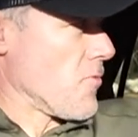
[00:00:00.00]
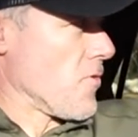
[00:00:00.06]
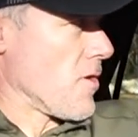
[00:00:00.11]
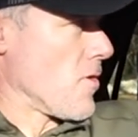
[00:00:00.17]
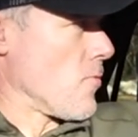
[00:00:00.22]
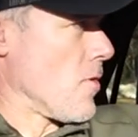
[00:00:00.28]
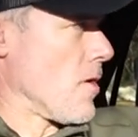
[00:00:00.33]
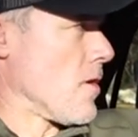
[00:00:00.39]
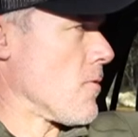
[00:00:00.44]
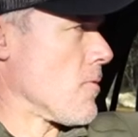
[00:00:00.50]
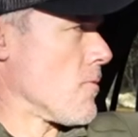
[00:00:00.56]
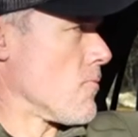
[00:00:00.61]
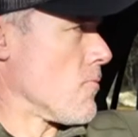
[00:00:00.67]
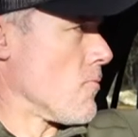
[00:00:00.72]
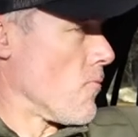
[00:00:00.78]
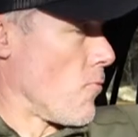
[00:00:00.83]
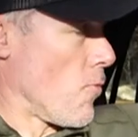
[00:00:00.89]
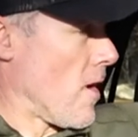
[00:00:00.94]
really, really
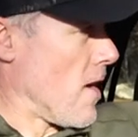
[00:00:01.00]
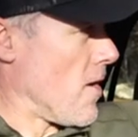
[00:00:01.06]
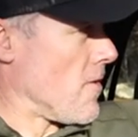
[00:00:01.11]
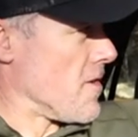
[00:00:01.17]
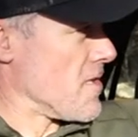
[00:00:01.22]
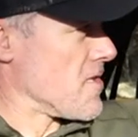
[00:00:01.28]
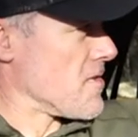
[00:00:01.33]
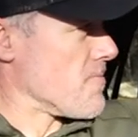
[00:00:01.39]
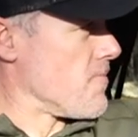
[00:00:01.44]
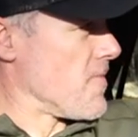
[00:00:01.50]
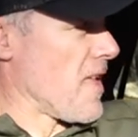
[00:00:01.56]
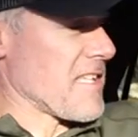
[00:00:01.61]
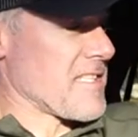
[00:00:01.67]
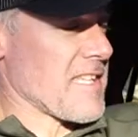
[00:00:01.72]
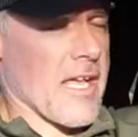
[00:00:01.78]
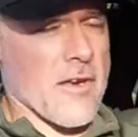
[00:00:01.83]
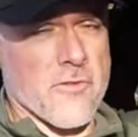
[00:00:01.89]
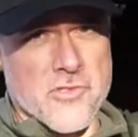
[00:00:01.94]
well. It's They
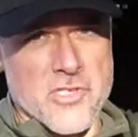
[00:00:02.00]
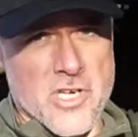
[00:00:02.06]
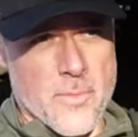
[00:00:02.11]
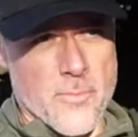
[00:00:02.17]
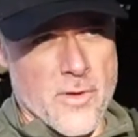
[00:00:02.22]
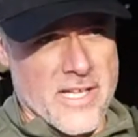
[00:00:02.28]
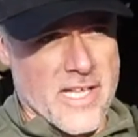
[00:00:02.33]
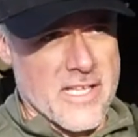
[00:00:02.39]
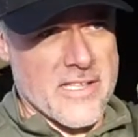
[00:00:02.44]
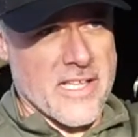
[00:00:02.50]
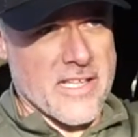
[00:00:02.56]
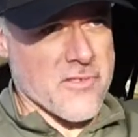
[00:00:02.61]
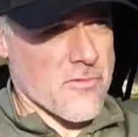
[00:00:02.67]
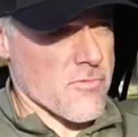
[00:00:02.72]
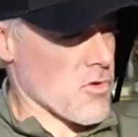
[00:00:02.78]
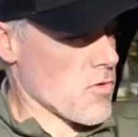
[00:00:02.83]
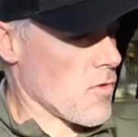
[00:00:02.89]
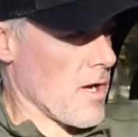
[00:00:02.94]
say it'll jump like a
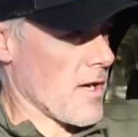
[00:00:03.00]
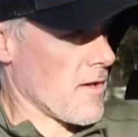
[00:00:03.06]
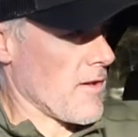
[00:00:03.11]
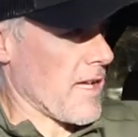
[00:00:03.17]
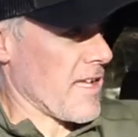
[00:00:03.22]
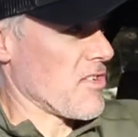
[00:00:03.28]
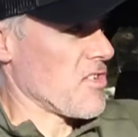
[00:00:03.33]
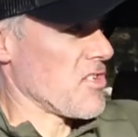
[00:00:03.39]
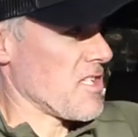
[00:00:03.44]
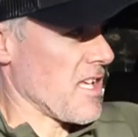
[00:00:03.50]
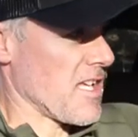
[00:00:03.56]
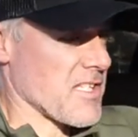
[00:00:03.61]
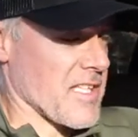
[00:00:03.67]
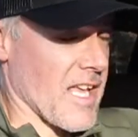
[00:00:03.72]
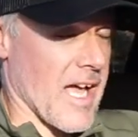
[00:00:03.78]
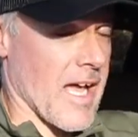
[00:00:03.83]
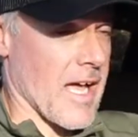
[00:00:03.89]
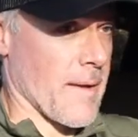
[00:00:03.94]
diesel truck like six
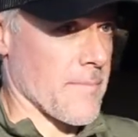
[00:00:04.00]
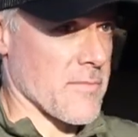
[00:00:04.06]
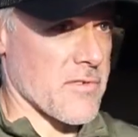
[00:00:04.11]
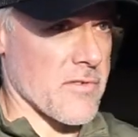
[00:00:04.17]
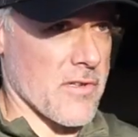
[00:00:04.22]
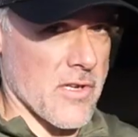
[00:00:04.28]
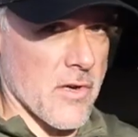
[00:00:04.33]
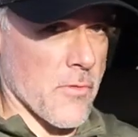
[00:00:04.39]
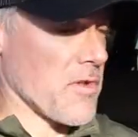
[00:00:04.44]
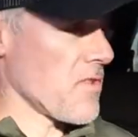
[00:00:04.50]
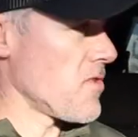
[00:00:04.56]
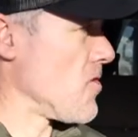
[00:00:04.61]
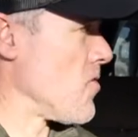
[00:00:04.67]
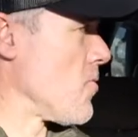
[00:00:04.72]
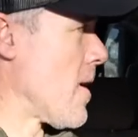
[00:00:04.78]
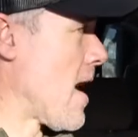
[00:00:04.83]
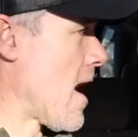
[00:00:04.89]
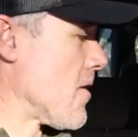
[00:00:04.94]
times, you know, with
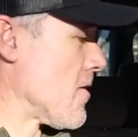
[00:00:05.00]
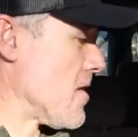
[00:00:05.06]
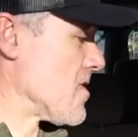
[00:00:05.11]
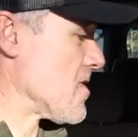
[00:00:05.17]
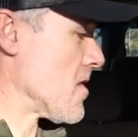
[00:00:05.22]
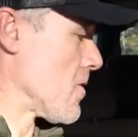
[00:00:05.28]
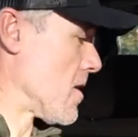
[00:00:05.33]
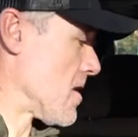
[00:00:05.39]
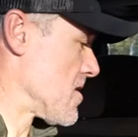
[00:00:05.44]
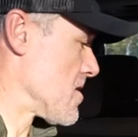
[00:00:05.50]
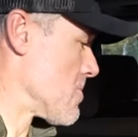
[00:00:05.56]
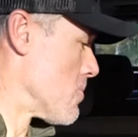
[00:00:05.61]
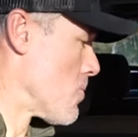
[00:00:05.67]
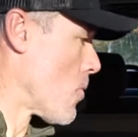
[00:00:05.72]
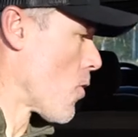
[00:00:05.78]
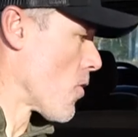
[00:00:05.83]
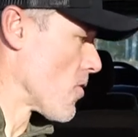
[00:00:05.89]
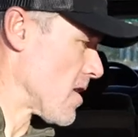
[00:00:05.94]
two batteries. So it's
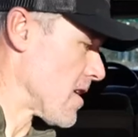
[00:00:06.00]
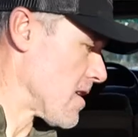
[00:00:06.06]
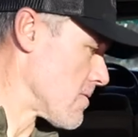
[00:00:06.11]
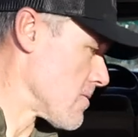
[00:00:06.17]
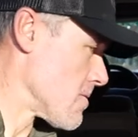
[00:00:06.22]
more than